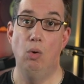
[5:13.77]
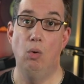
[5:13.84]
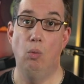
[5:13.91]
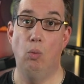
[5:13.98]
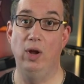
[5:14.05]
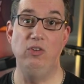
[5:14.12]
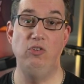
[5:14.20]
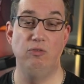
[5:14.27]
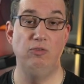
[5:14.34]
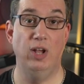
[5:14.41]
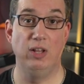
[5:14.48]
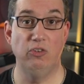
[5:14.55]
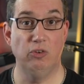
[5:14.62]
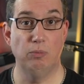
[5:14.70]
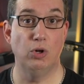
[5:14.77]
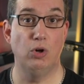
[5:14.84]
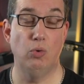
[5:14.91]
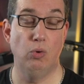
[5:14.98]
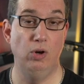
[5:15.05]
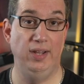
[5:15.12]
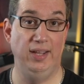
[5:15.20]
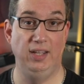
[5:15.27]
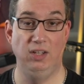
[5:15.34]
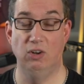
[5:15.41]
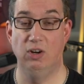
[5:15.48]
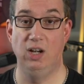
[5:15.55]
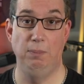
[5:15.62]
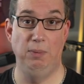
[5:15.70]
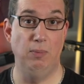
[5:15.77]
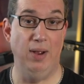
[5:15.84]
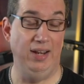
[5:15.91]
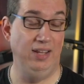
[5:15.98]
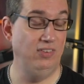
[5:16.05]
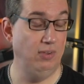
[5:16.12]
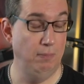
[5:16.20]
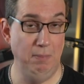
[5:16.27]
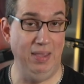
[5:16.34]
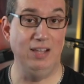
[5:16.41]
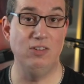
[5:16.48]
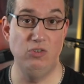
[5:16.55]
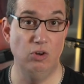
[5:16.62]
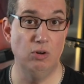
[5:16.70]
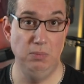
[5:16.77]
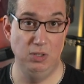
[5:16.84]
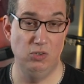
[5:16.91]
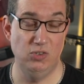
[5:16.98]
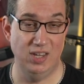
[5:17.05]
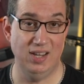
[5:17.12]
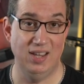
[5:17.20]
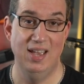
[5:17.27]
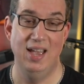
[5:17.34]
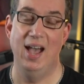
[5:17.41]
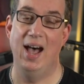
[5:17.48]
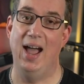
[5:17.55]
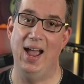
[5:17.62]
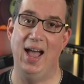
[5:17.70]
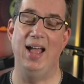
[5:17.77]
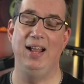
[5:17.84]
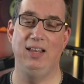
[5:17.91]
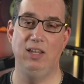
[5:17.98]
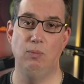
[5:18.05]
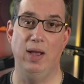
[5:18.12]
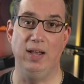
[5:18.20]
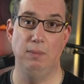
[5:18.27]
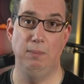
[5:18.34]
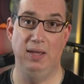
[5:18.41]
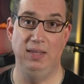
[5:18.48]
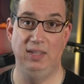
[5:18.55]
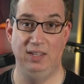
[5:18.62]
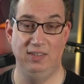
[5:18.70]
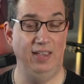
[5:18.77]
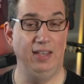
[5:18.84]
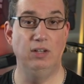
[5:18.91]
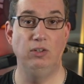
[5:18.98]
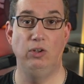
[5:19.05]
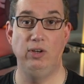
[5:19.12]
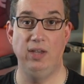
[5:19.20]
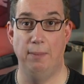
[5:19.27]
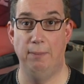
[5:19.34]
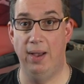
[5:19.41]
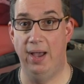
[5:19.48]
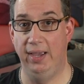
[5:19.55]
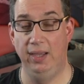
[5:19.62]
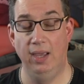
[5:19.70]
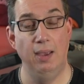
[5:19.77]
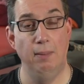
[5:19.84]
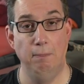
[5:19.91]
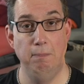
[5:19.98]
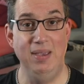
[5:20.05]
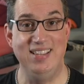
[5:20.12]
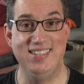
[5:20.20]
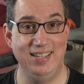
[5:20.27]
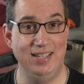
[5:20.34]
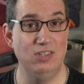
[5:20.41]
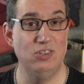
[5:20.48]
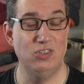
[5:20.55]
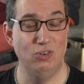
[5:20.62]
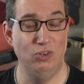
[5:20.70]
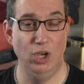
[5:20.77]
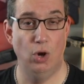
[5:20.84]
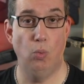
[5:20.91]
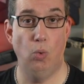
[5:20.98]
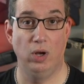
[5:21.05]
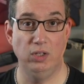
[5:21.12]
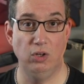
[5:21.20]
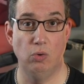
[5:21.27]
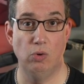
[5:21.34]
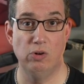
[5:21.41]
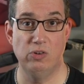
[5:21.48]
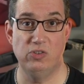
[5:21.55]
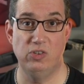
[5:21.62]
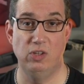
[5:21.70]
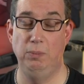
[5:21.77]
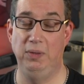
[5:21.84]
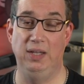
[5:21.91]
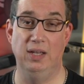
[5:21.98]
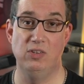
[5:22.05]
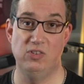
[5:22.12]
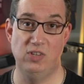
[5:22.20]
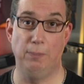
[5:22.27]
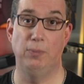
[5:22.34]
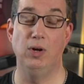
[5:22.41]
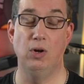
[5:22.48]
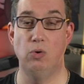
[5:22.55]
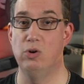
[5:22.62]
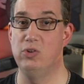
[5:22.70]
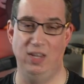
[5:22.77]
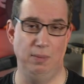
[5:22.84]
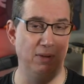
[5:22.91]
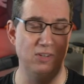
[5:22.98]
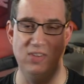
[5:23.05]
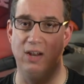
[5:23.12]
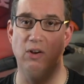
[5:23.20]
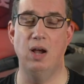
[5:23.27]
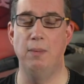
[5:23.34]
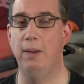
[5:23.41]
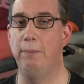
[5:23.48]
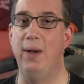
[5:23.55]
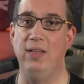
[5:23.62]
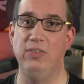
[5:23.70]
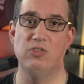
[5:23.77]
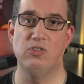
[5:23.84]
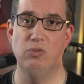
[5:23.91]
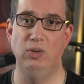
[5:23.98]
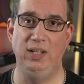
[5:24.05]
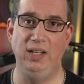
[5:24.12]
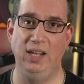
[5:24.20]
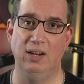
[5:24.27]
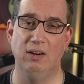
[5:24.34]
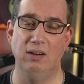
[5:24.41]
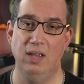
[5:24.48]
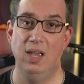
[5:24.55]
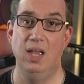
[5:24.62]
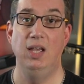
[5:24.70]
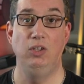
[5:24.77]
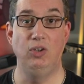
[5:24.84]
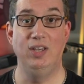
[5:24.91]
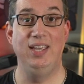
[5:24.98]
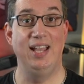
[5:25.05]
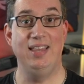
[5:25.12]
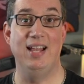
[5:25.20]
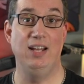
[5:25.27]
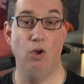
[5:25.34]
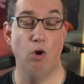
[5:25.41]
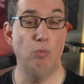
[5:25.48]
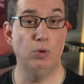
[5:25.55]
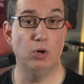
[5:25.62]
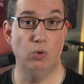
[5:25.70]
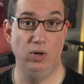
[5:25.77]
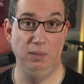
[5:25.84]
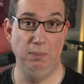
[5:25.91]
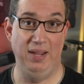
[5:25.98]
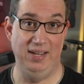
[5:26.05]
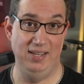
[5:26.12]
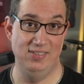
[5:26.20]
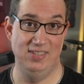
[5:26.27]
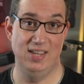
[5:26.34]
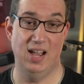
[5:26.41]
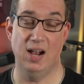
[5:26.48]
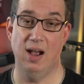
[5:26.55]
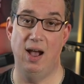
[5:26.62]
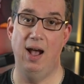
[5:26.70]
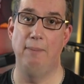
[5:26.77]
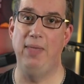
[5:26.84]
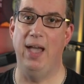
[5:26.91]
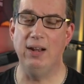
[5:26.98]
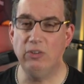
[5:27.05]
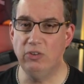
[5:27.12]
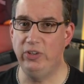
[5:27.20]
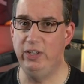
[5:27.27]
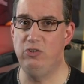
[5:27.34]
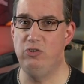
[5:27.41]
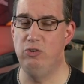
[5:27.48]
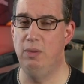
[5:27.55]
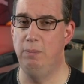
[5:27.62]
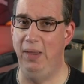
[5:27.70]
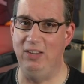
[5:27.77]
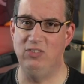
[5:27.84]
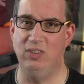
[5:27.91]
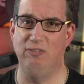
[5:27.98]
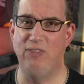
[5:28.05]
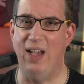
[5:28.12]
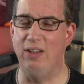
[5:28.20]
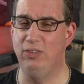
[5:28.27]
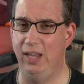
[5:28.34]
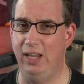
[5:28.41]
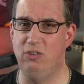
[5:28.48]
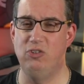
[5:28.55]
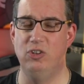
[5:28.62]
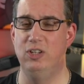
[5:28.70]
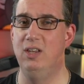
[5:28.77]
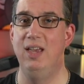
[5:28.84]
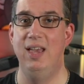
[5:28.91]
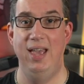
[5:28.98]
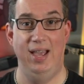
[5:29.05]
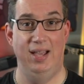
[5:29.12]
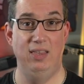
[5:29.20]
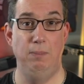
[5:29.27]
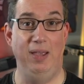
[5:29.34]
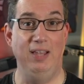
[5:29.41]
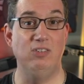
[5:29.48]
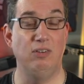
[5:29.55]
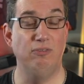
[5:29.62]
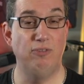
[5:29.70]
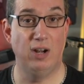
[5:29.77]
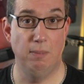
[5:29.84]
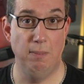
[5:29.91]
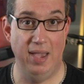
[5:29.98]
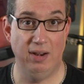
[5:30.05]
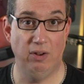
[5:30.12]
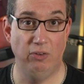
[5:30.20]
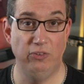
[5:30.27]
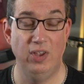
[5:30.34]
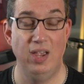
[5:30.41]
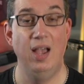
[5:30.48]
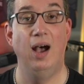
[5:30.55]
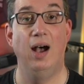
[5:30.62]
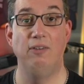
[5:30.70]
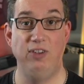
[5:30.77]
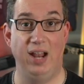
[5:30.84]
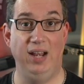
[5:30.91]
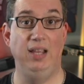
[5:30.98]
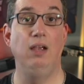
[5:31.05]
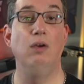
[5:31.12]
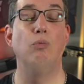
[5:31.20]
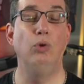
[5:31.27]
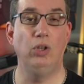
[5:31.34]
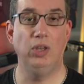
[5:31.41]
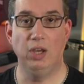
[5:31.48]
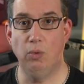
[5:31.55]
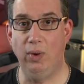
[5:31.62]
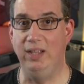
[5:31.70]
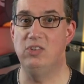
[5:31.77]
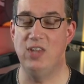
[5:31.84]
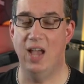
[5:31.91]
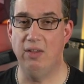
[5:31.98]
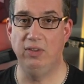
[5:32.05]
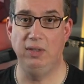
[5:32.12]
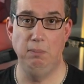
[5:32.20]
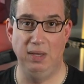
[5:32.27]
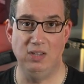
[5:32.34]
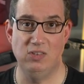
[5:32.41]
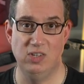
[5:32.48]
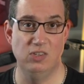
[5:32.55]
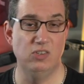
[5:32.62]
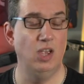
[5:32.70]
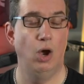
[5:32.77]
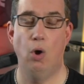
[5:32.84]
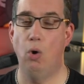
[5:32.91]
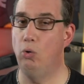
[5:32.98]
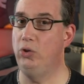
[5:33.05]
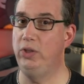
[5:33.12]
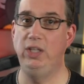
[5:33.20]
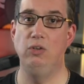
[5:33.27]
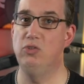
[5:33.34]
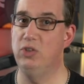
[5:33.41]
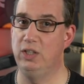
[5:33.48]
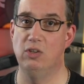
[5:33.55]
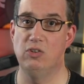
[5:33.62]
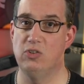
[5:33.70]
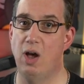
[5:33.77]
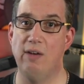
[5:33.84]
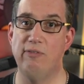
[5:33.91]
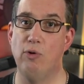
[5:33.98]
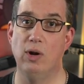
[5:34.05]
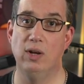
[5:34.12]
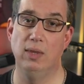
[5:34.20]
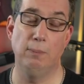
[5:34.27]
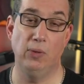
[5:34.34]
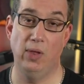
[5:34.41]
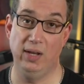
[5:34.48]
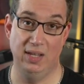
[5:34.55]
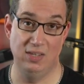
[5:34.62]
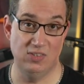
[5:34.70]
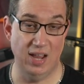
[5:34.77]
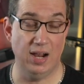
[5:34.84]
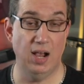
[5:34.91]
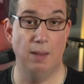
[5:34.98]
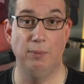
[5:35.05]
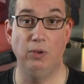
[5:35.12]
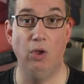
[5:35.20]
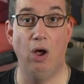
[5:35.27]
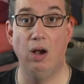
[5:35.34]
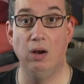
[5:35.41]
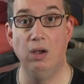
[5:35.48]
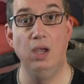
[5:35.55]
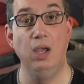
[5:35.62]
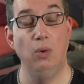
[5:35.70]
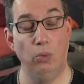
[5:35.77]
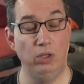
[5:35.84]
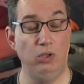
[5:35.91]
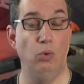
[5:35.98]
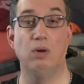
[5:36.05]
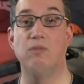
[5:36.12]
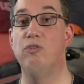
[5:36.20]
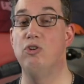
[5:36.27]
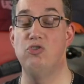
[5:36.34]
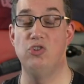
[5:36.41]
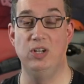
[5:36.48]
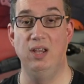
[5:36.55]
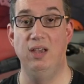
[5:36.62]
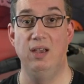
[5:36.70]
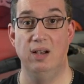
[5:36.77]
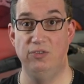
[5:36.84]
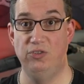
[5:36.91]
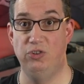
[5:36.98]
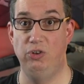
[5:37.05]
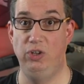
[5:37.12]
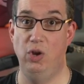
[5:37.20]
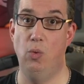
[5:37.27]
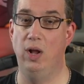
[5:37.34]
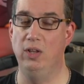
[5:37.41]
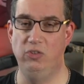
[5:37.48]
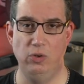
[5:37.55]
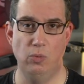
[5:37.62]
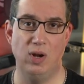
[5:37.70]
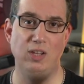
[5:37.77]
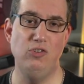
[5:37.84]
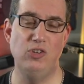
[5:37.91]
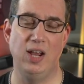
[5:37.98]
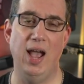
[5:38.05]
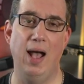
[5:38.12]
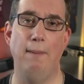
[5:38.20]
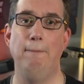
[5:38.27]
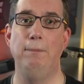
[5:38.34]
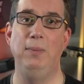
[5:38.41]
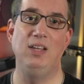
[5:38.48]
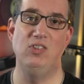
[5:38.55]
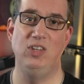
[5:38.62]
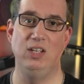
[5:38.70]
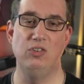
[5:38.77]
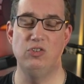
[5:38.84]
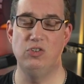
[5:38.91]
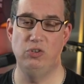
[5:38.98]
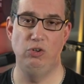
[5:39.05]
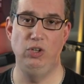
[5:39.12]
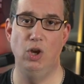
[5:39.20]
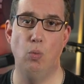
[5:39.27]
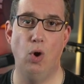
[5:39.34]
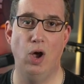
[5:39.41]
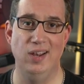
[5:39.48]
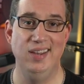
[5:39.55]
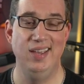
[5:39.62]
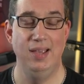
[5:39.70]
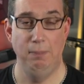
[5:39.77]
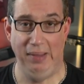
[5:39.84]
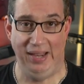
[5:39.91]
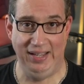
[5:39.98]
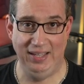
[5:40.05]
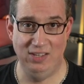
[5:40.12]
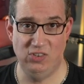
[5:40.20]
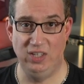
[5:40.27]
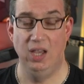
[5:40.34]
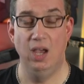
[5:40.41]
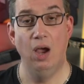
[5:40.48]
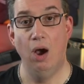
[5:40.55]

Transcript: Once you've done some recording and you're going to be ready to mix your music, I highly recommend that you take a look at my Mixing in Studio One course. There'll be a separate course image that'll come up on the screen here. You can get that at homerecordingmadeeasy.com. That'll teach you the basic foundation and the basic fundamentals of getting really great sounding mixes only using the software and the plugins that come along with your version of Studio One. So you want to check out Mixing in Studio One Made Easy.